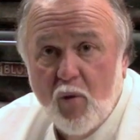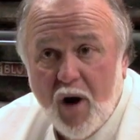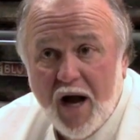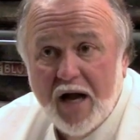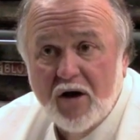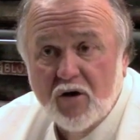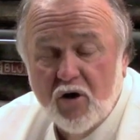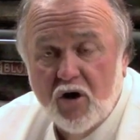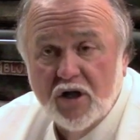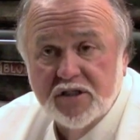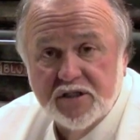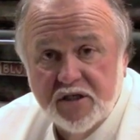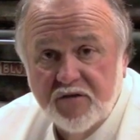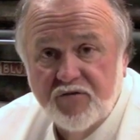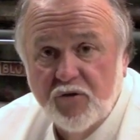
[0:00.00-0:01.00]
wild-caught
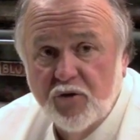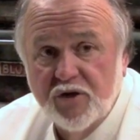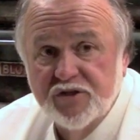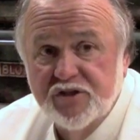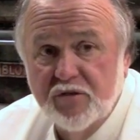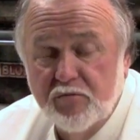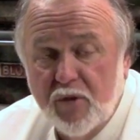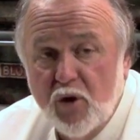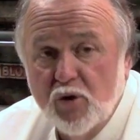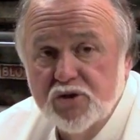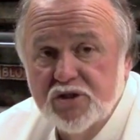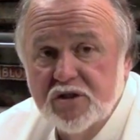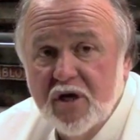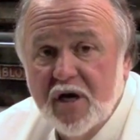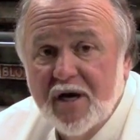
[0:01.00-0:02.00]
seafood is the
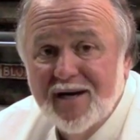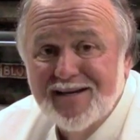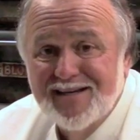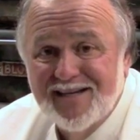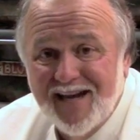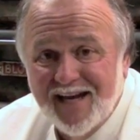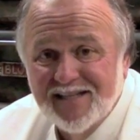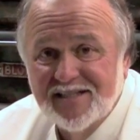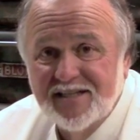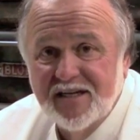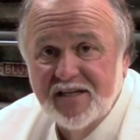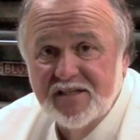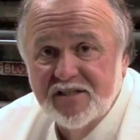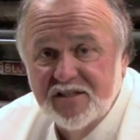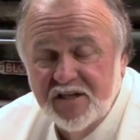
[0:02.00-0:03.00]
most
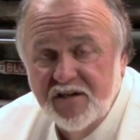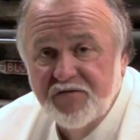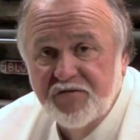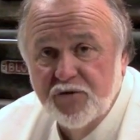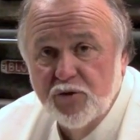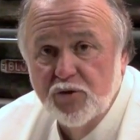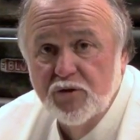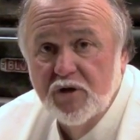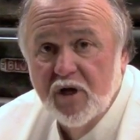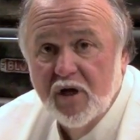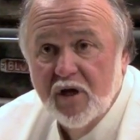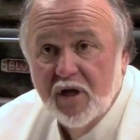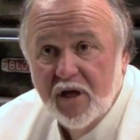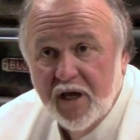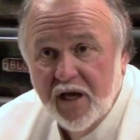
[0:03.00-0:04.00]
tested seafood
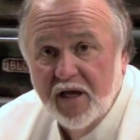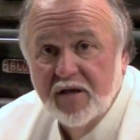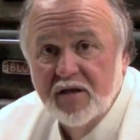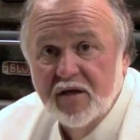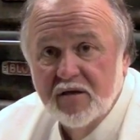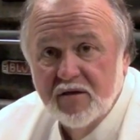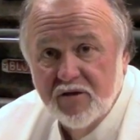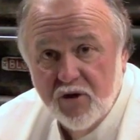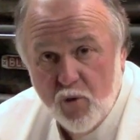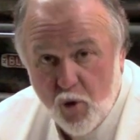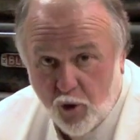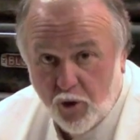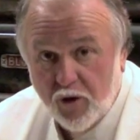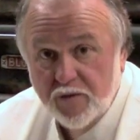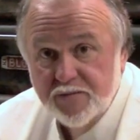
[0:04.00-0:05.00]
in the
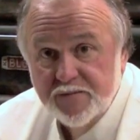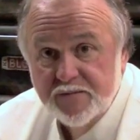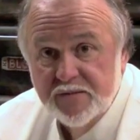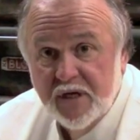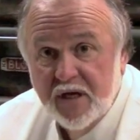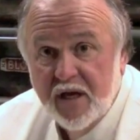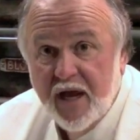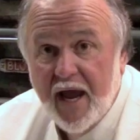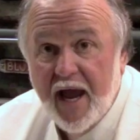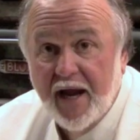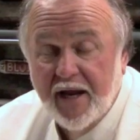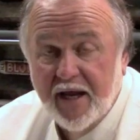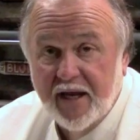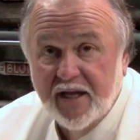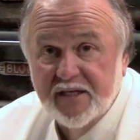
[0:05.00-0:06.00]
world.
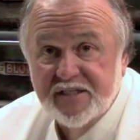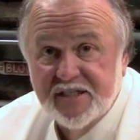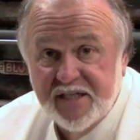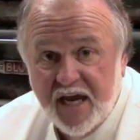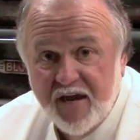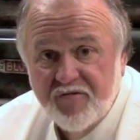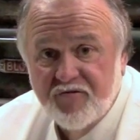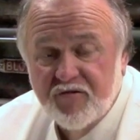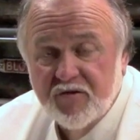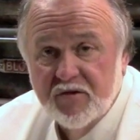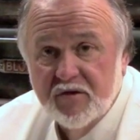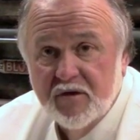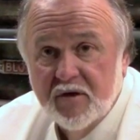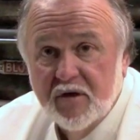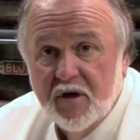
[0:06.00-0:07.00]
And it is safe,
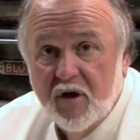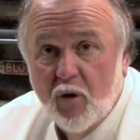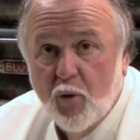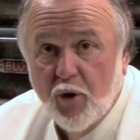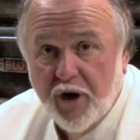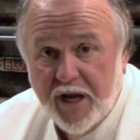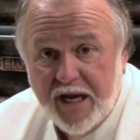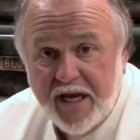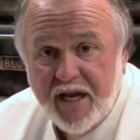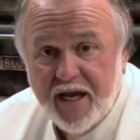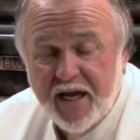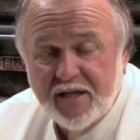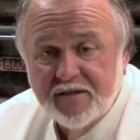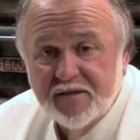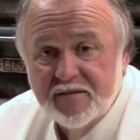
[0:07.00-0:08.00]
we're eating
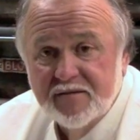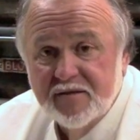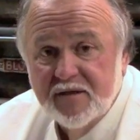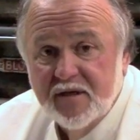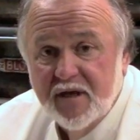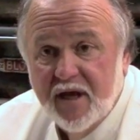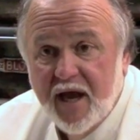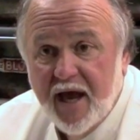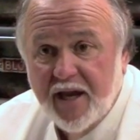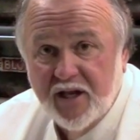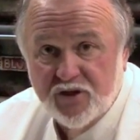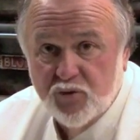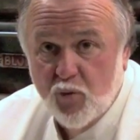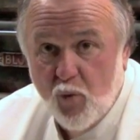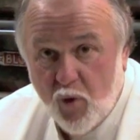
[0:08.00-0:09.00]
it, and
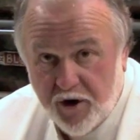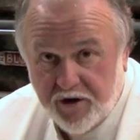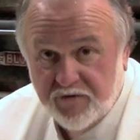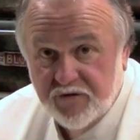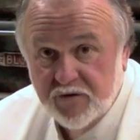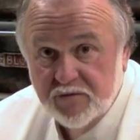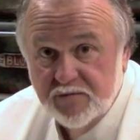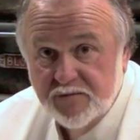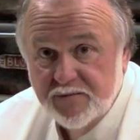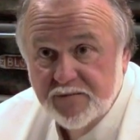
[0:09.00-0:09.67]
it's wonderful.